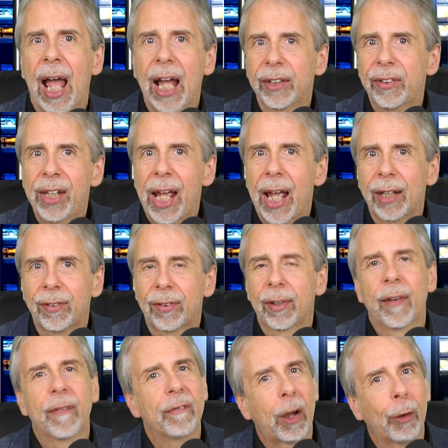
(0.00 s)
And yet,
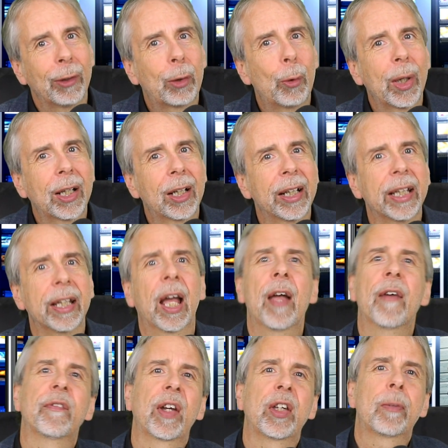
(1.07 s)
very quickly,
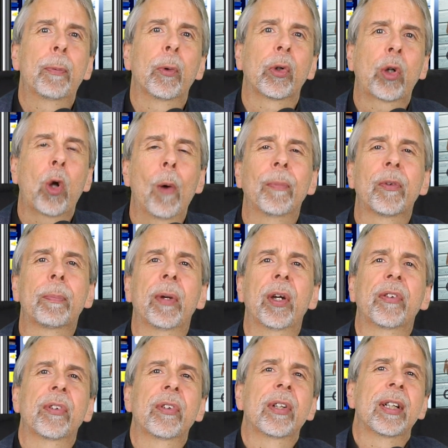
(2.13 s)
Facebook comms
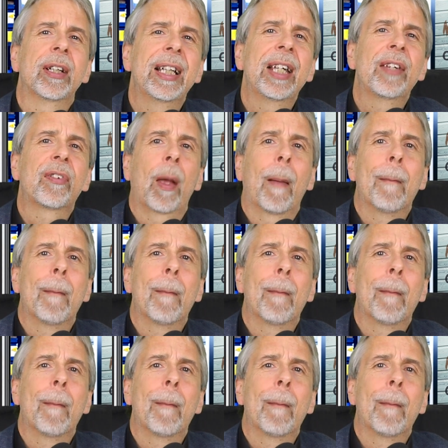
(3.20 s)
person Liz